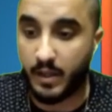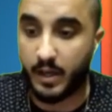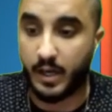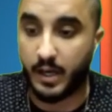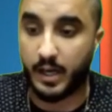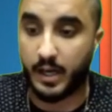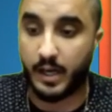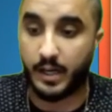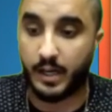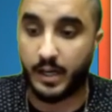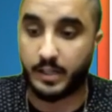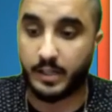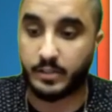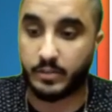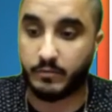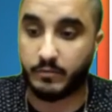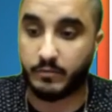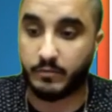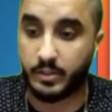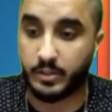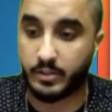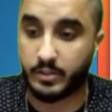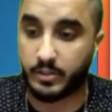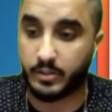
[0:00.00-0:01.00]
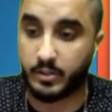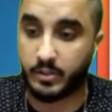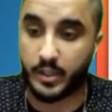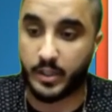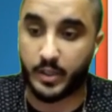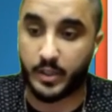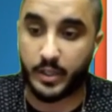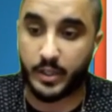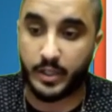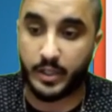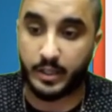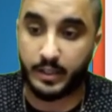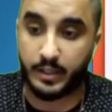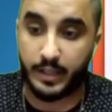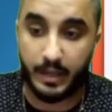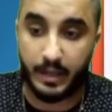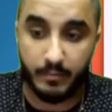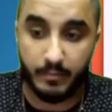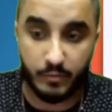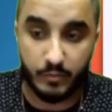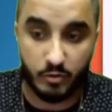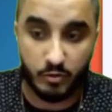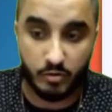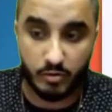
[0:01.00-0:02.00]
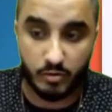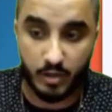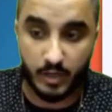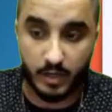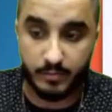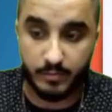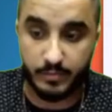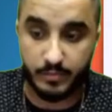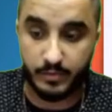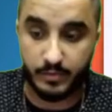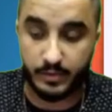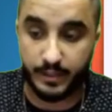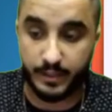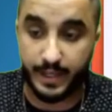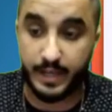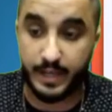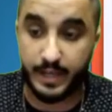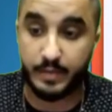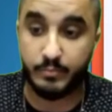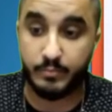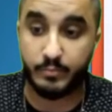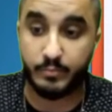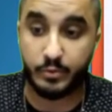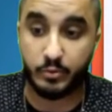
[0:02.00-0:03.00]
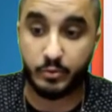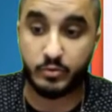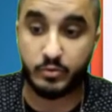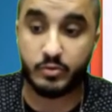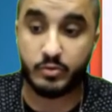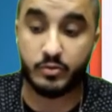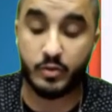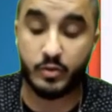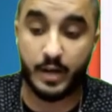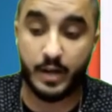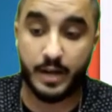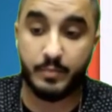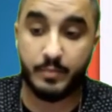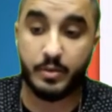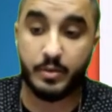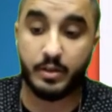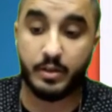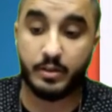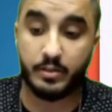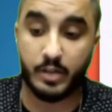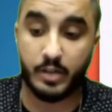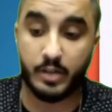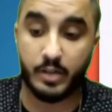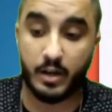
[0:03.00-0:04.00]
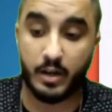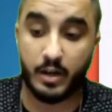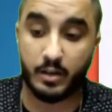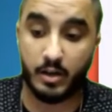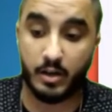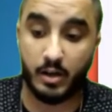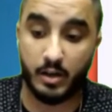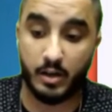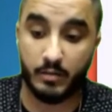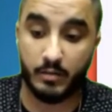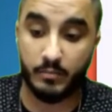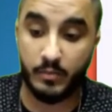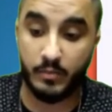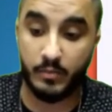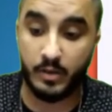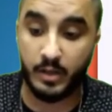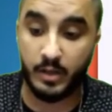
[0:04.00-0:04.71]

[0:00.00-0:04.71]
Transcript: So if we just go to getbootstrap.com,